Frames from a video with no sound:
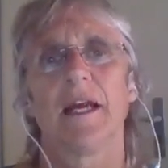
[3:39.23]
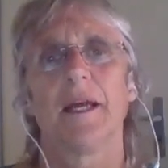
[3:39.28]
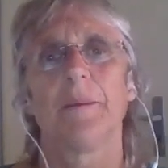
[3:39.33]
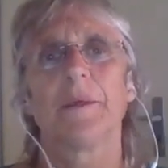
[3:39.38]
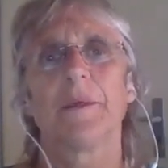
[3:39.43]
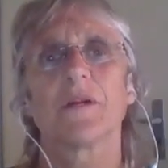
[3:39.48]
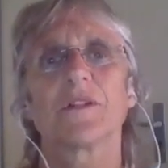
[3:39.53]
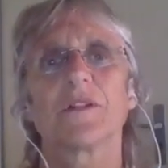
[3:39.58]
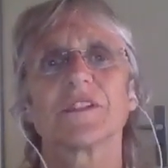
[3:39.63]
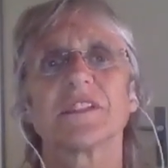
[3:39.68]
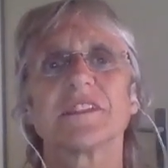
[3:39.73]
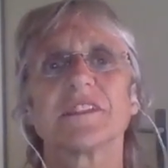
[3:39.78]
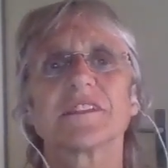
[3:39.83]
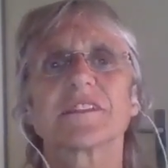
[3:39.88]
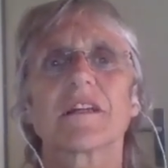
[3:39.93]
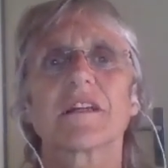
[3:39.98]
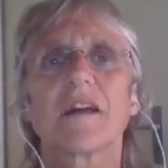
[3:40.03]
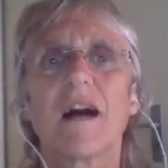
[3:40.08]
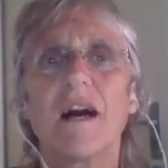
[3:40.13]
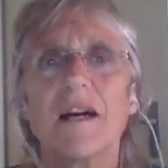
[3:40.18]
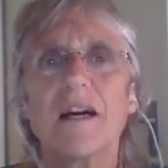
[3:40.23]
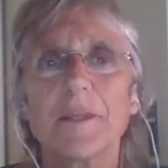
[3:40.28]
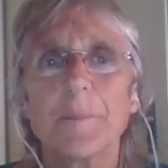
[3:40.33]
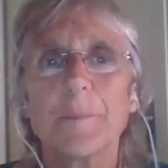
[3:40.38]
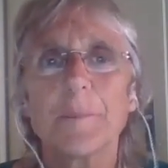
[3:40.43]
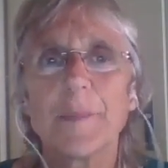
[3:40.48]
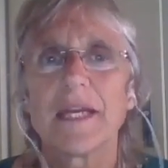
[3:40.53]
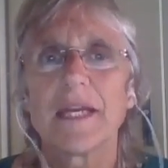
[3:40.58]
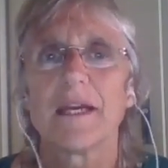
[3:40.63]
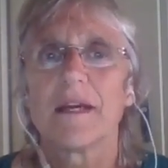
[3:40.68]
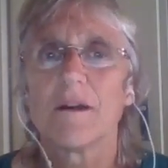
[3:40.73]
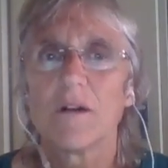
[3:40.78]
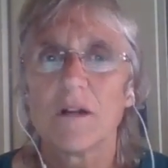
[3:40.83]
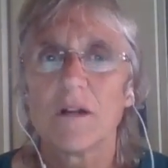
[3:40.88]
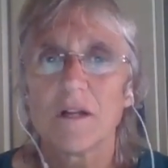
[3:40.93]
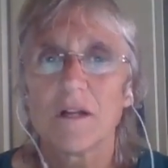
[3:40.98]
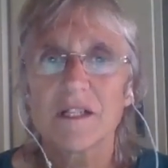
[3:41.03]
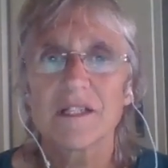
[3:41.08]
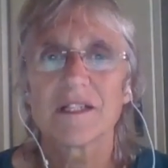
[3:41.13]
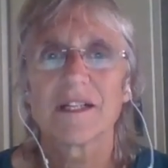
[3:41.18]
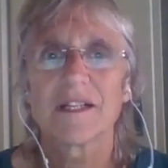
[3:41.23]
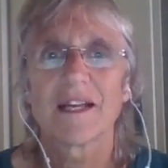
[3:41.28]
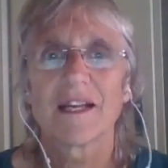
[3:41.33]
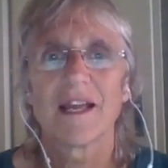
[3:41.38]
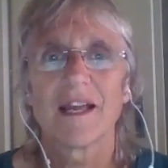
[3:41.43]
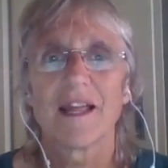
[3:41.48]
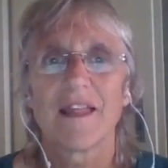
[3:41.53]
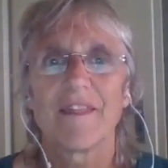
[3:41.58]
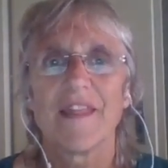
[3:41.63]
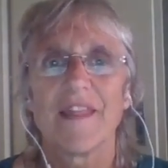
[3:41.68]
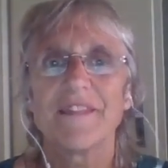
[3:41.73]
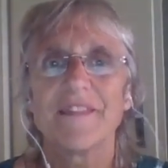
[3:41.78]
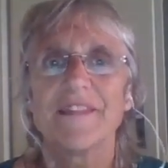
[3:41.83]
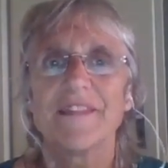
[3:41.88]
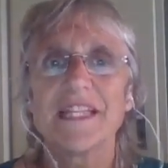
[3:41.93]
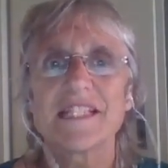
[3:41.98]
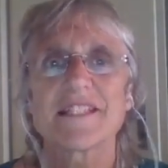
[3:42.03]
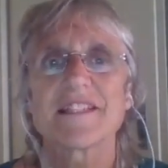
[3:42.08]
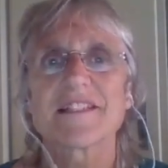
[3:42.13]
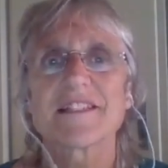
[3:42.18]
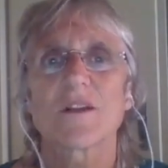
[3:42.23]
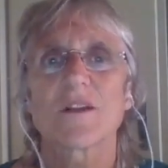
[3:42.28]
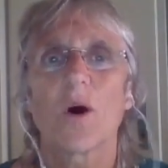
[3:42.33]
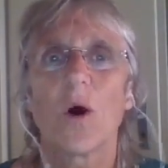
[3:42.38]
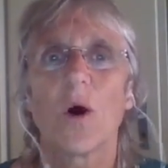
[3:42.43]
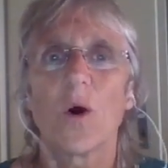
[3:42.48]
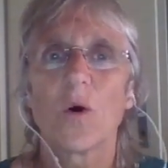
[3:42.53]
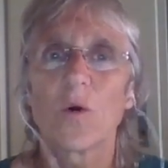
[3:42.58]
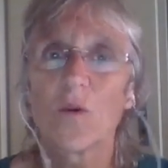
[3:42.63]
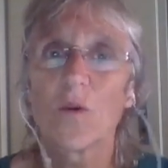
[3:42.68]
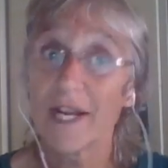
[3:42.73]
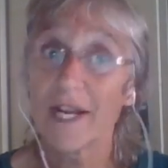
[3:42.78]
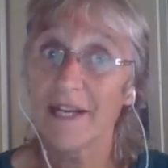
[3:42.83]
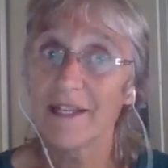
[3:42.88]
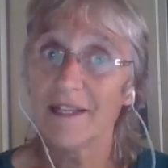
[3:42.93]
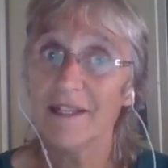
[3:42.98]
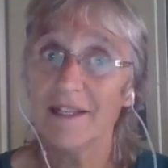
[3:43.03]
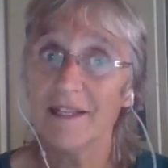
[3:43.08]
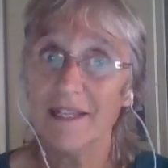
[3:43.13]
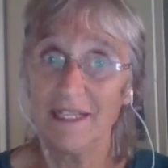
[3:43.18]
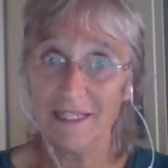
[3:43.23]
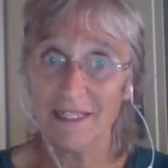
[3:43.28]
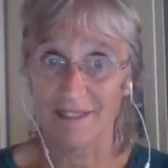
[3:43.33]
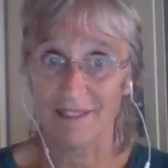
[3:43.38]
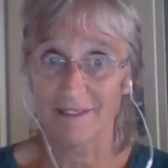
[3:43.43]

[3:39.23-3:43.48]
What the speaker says: because it can't be heard that this is already it.